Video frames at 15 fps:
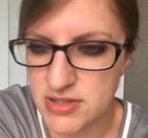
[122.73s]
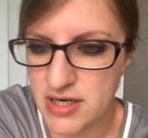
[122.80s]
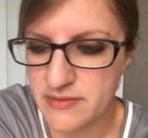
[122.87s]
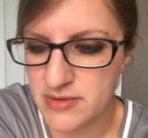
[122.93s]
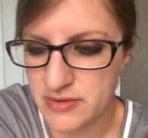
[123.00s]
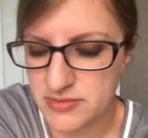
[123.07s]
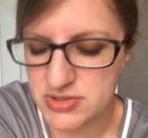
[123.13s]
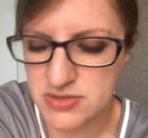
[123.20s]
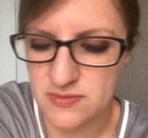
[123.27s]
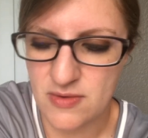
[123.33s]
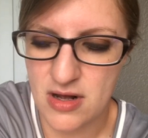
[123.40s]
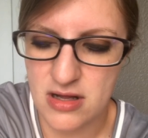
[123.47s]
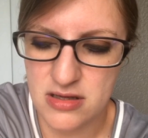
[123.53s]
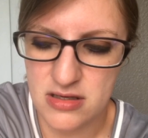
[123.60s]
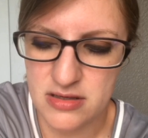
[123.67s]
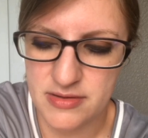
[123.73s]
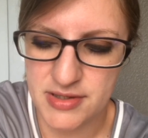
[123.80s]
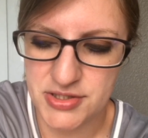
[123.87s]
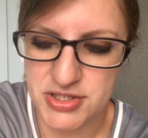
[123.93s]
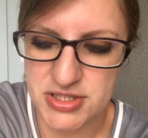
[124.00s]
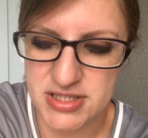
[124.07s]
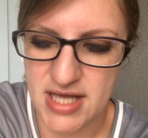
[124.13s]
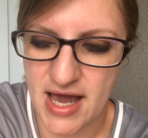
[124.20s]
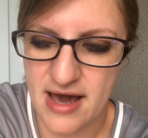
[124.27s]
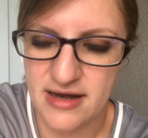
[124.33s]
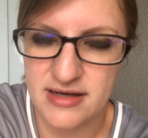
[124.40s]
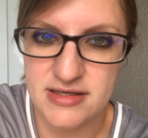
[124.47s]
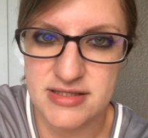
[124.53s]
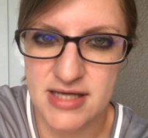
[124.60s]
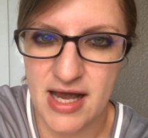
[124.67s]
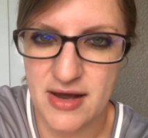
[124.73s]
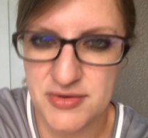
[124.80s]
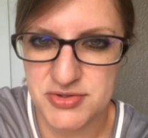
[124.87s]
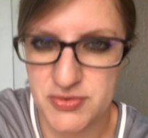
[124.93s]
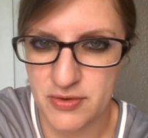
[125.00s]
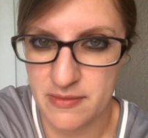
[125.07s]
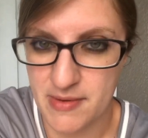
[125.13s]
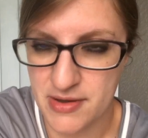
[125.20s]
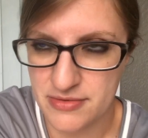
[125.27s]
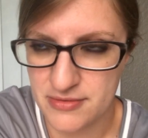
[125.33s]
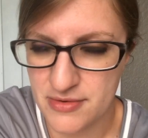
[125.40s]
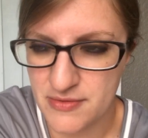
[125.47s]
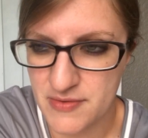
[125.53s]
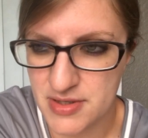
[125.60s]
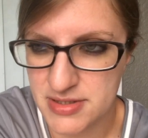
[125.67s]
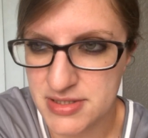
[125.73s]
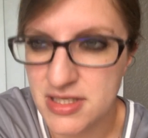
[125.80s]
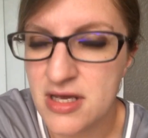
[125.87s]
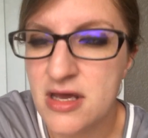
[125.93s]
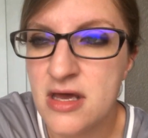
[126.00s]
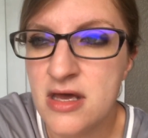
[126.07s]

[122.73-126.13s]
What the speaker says: dry when I would swallow, and it just added to how sore my throat was.